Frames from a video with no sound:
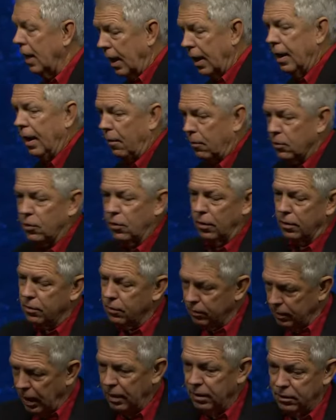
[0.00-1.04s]
and I was going
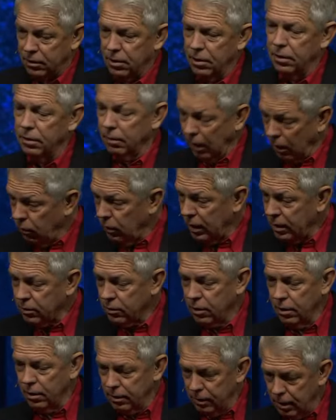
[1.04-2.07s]
through, that's good, oh, that's
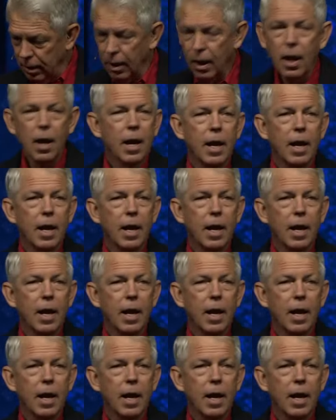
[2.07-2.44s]
good.